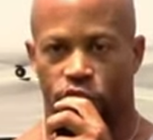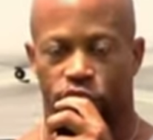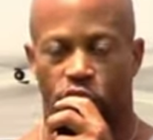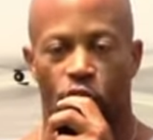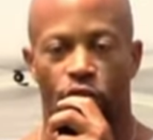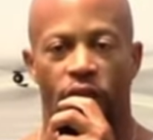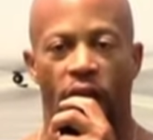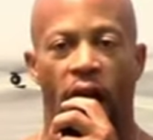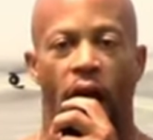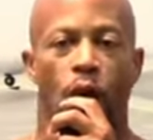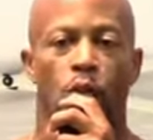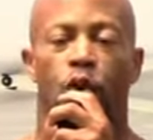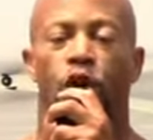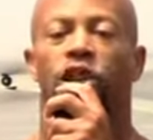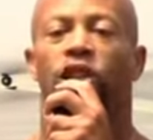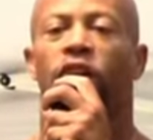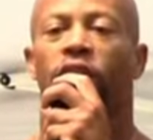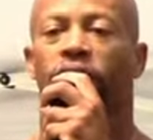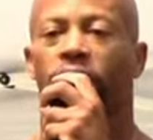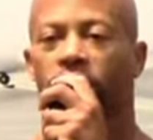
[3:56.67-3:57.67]
So now
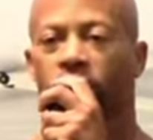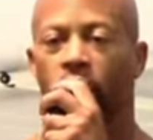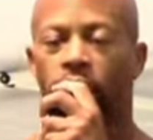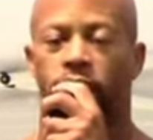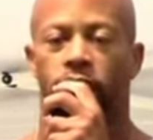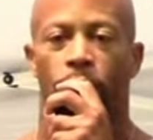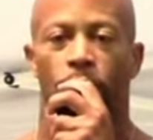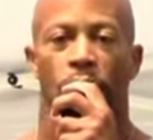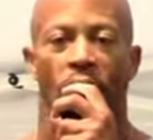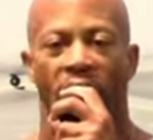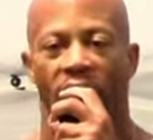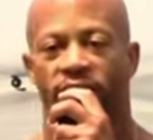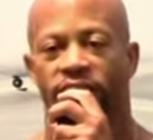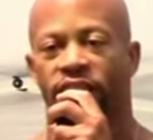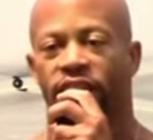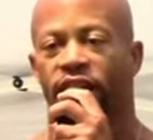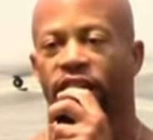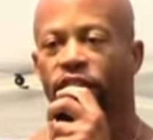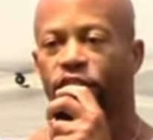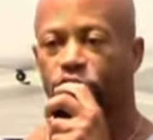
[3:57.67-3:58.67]
we're looking at the
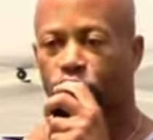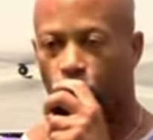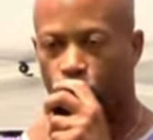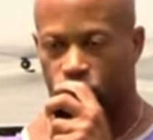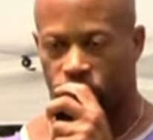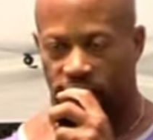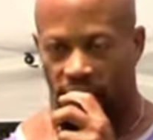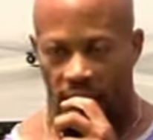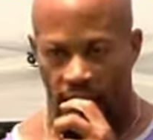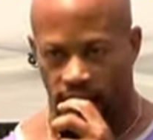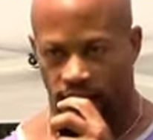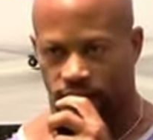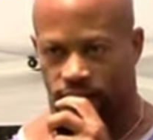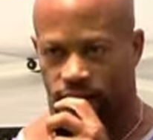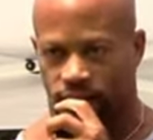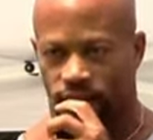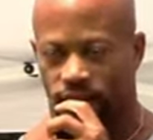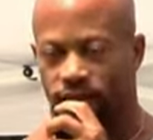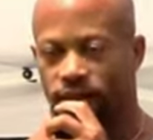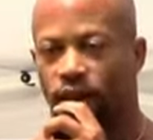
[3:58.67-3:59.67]
body in
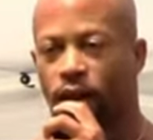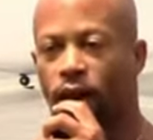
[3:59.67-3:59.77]
totality,